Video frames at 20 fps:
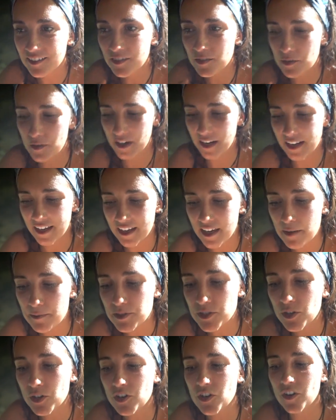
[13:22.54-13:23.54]
the really
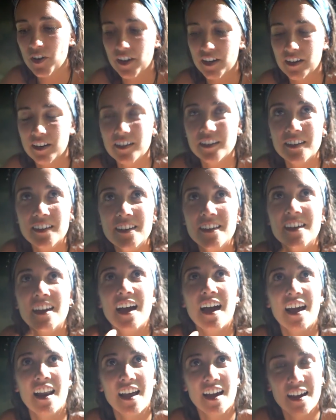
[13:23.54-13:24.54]
keeps you going.
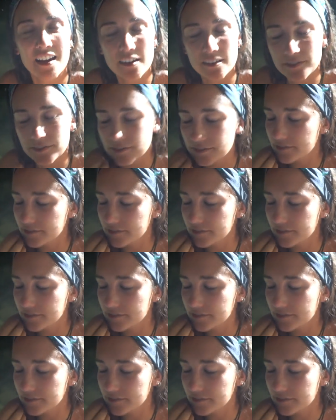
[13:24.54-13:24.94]
Yeah, like